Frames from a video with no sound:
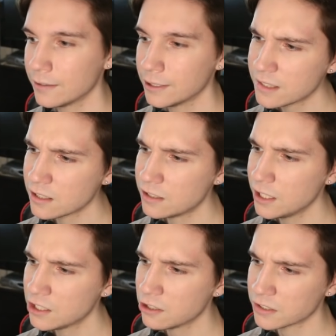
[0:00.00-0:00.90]
This is a
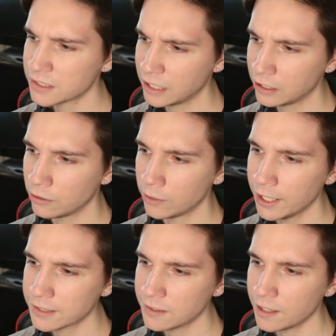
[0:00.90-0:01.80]
digital single,
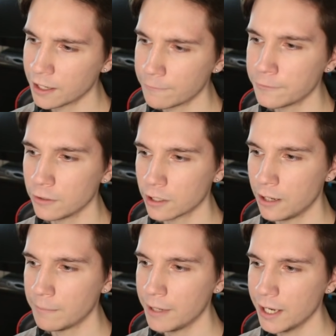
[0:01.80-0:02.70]
right? It's not like a full
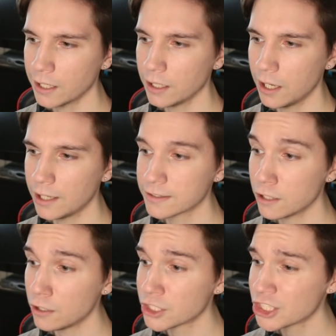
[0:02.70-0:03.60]
comeback. It's
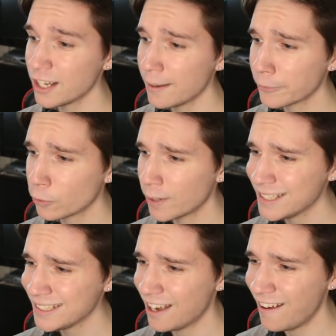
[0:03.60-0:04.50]
called Shut Up
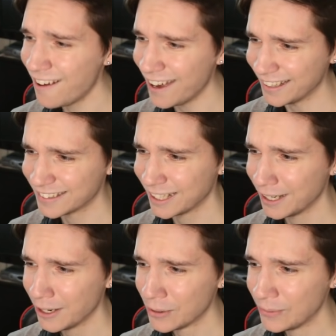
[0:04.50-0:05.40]
Crazy Hot.
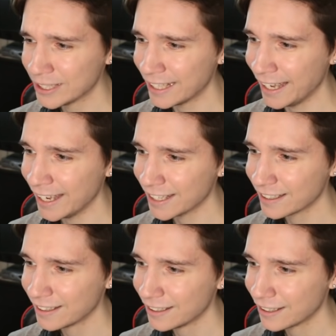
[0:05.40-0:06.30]
What the heck
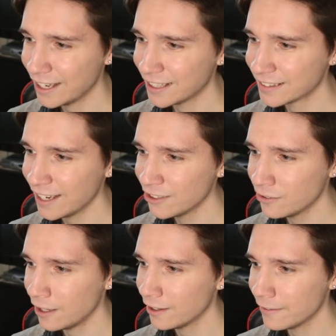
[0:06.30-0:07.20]
kind of
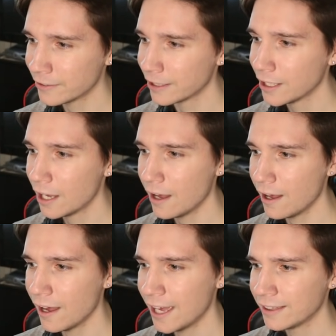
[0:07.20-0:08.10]
title? I love it.
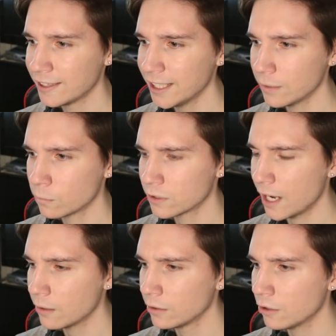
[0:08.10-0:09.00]
And Lit
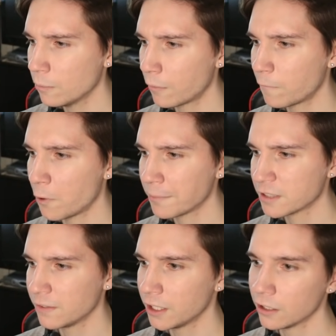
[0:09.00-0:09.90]
Taekwondo
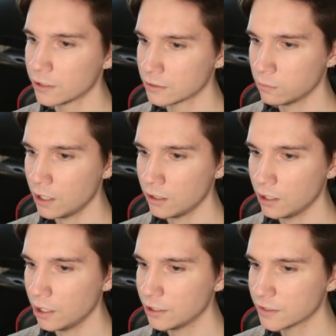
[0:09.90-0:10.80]
performance video as
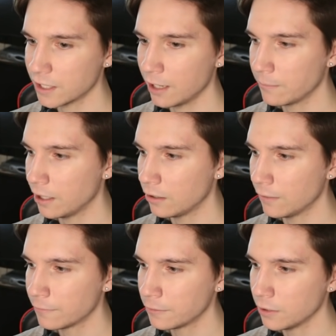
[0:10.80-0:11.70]
well just came out
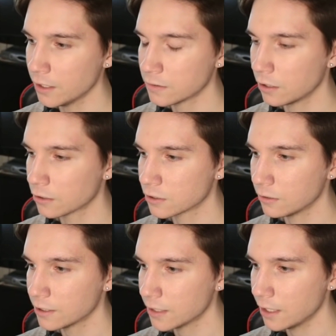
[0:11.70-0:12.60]
a few days ago.
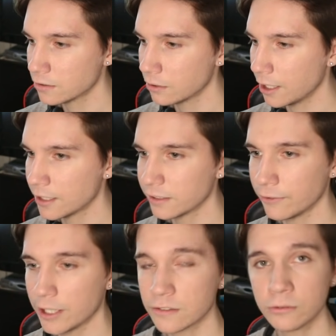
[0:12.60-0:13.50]
So let's get into it, guys.
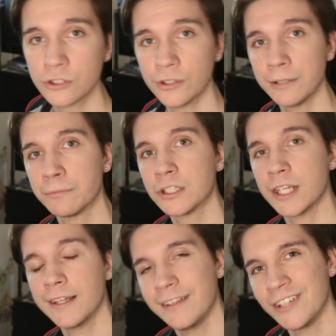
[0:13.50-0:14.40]
If you guys do enjoy, I'd
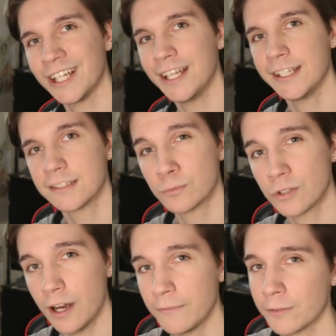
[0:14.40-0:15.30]
appreciate leaving a like,
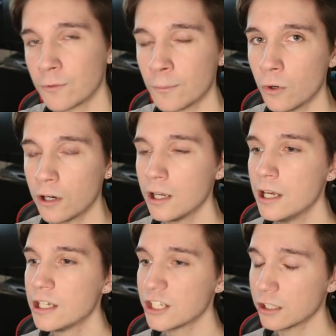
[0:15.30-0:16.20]
subscribing for more.
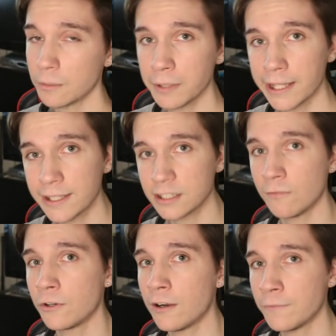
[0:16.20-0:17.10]
Check out the playlist
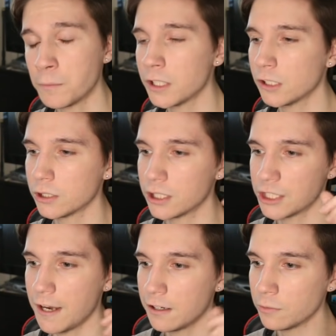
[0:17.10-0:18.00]
if you're unfamiliar with the
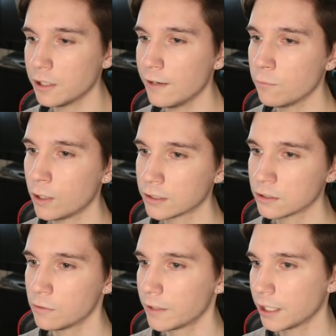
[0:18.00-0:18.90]
channel. We love
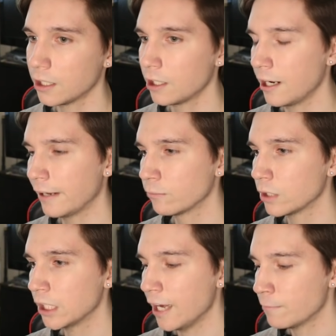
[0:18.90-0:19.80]
ONEUS over here, and
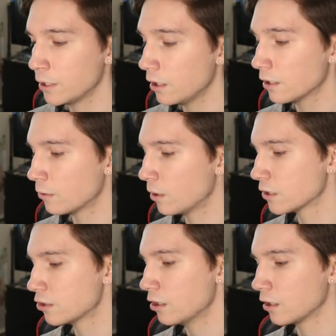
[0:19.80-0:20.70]
we have been on the
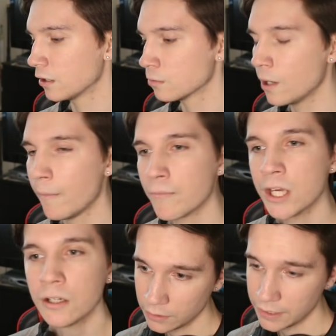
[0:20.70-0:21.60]
ONEUS journey as well.
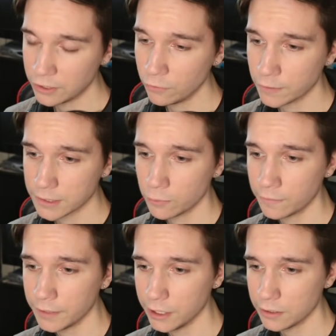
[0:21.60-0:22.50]
Stay tuned for some more
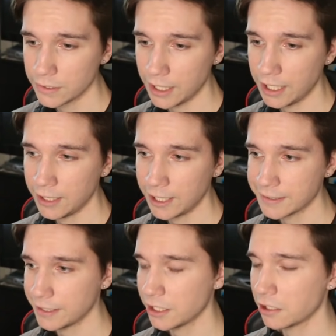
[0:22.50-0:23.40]
videos, and like I
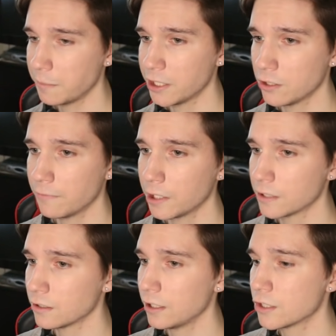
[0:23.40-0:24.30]
said, check out the Patreon if you
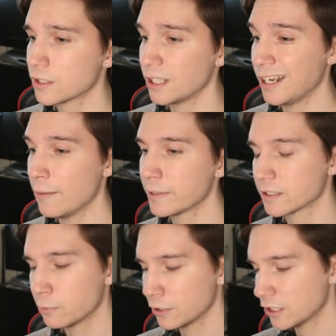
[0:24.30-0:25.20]
guys are interested in helping
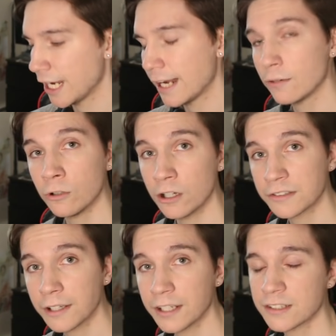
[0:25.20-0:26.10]
support the channel while
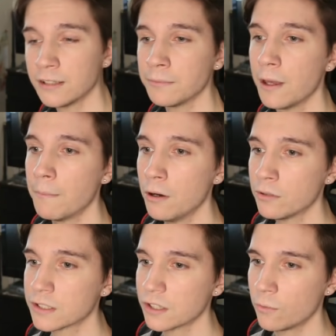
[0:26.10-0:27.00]
also getting some bonus